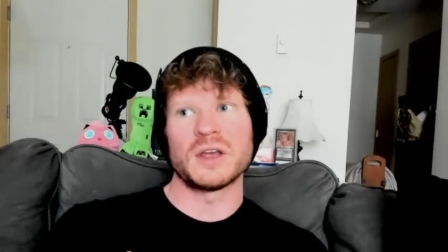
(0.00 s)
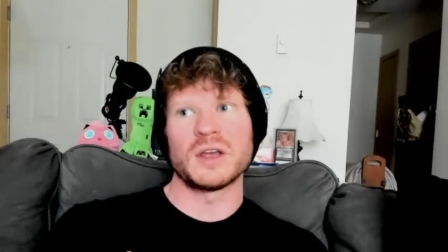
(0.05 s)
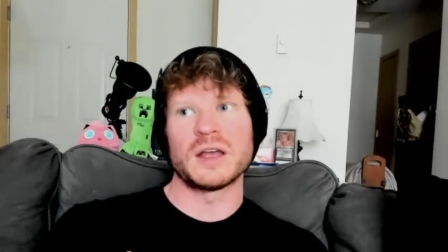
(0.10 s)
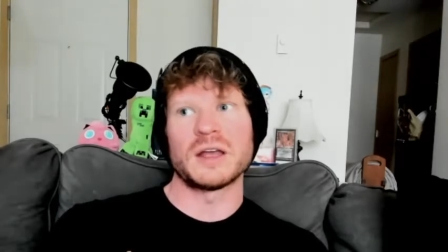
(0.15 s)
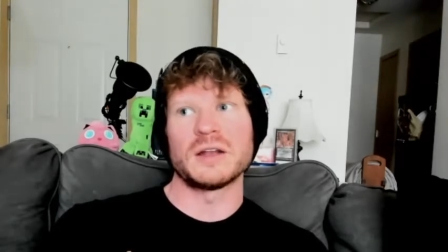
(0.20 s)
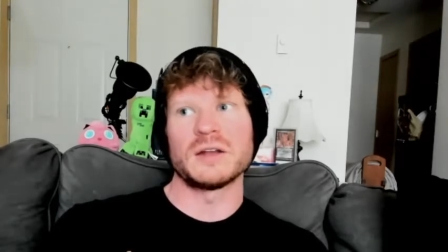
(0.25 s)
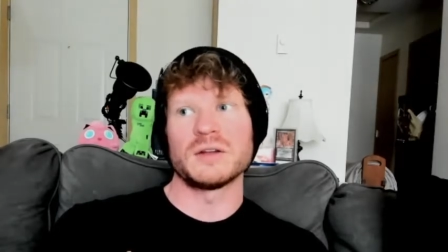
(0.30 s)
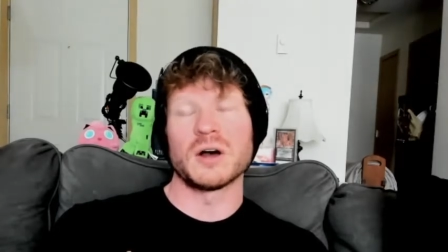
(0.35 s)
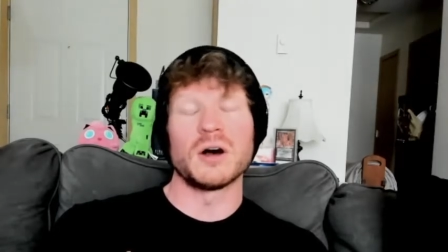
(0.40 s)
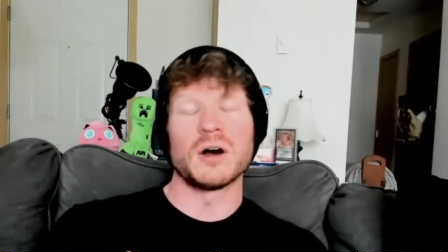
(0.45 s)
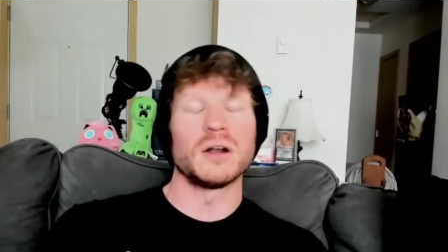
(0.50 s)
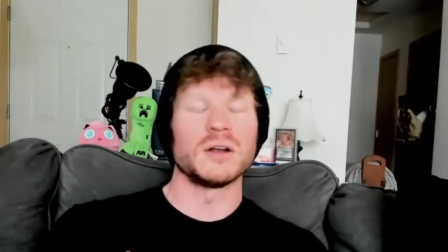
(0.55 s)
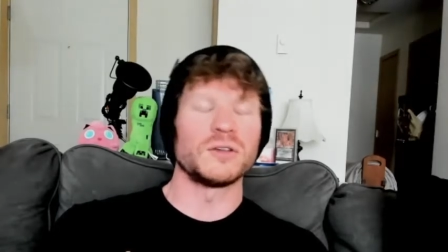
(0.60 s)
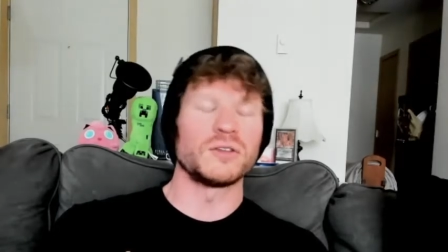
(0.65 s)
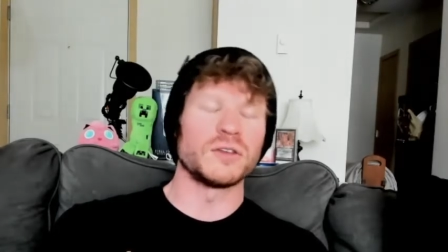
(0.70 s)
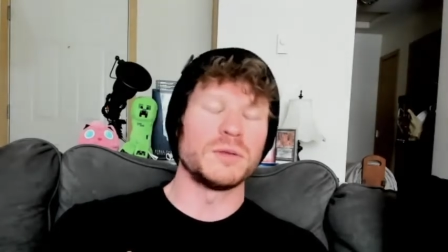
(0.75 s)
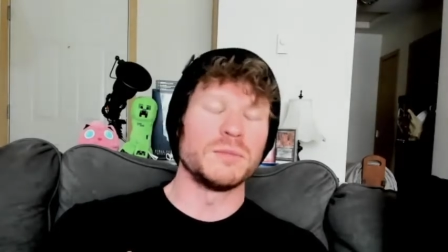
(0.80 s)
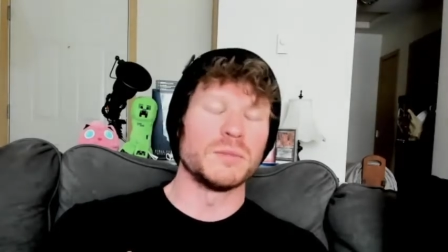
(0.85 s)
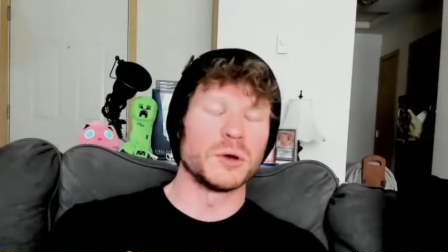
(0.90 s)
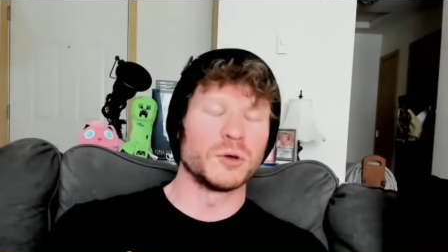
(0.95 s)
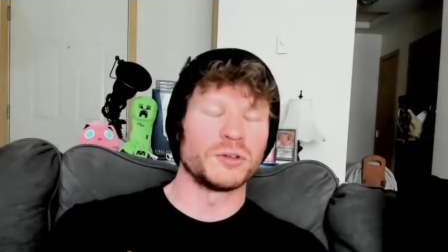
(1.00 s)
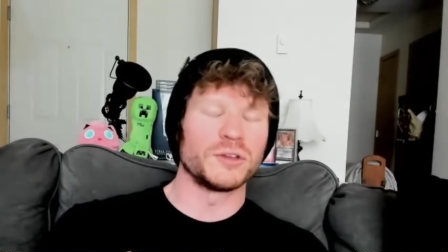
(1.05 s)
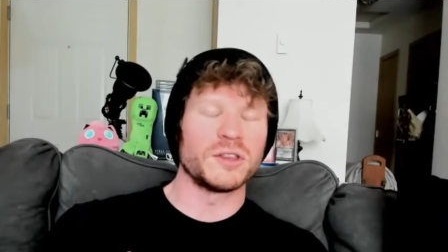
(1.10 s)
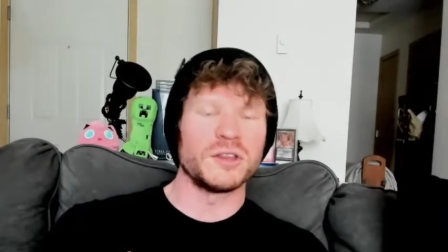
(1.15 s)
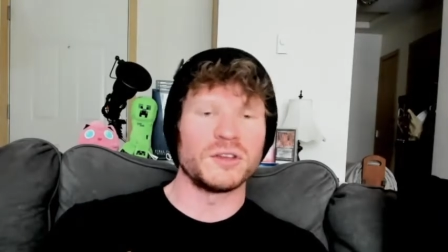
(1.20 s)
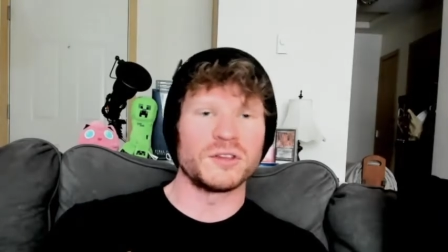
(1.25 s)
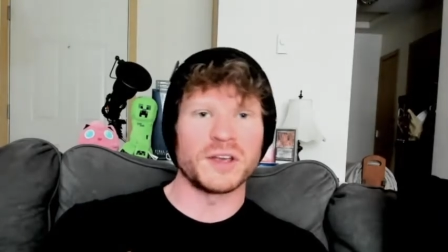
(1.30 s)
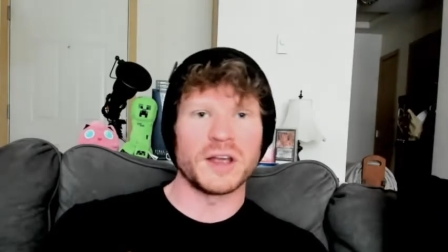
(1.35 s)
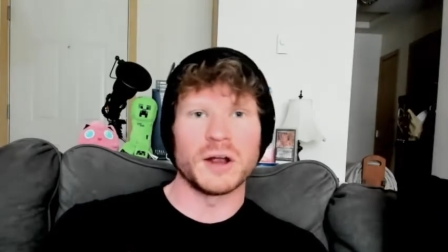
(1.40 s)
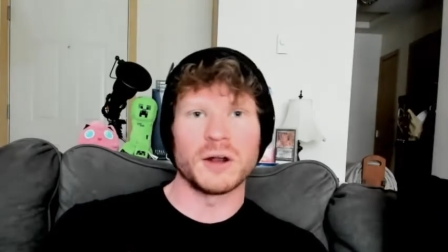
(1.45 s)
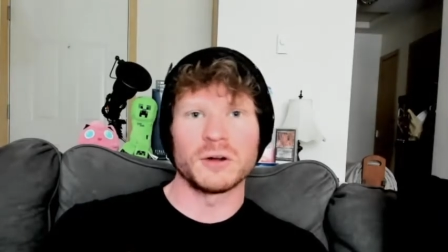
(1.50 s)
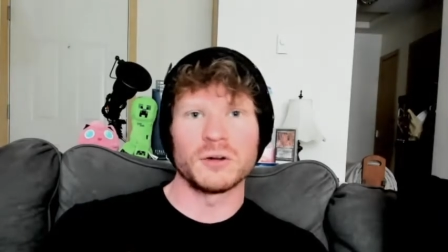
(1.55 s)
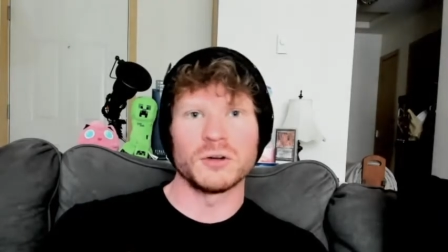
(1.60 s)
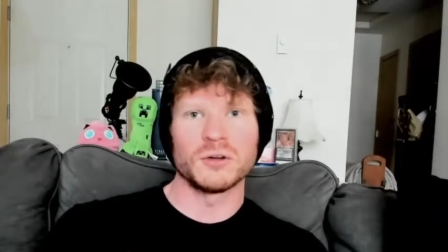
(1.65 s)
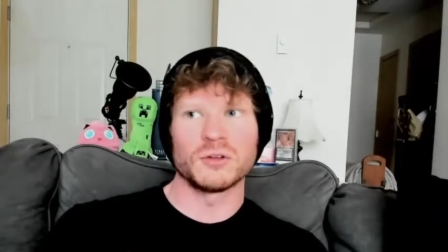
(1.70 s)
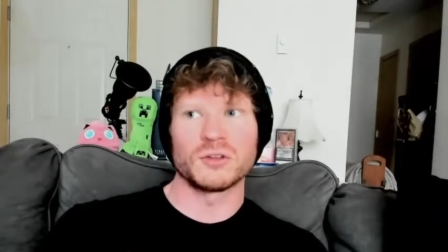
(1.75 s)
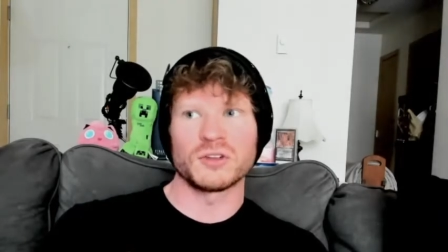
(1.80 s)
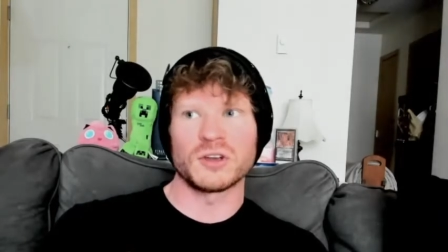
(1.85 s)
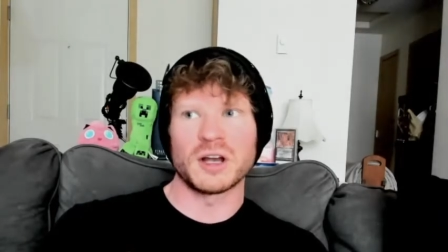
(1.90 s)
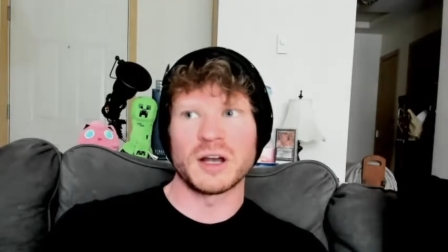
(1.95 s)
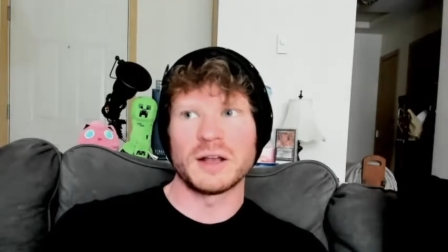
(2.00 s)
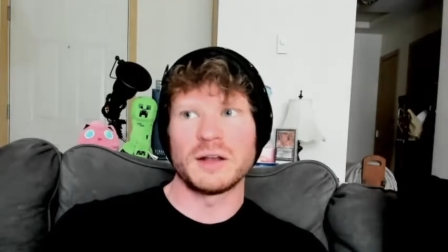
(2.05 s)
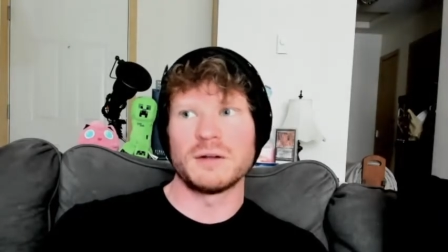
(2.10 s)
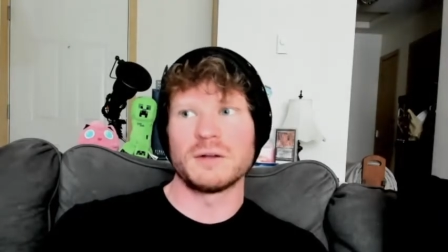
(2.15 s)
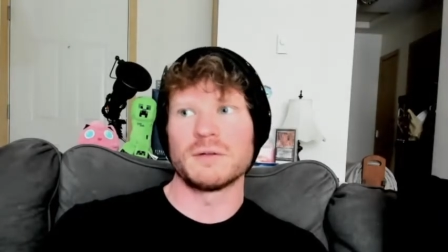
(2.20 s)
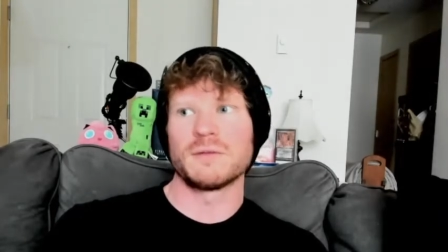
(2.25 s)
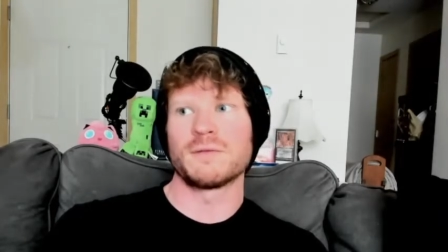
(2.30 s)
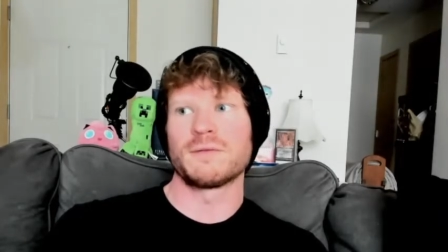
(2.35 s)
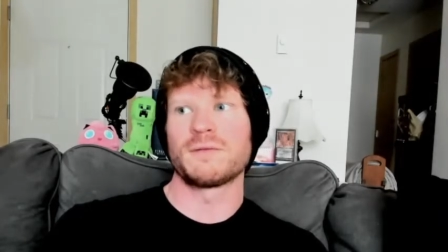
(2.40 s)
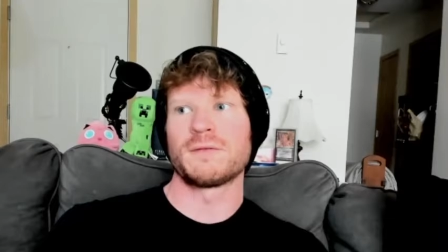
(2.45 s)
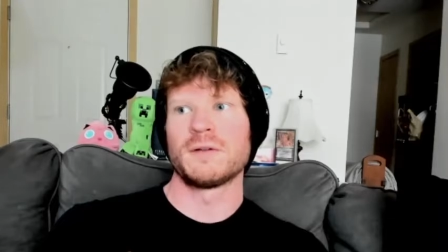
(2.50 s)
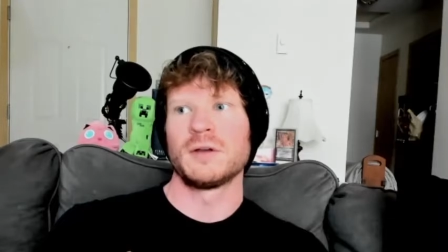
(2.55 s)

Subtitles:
and honestly most of these characters kind of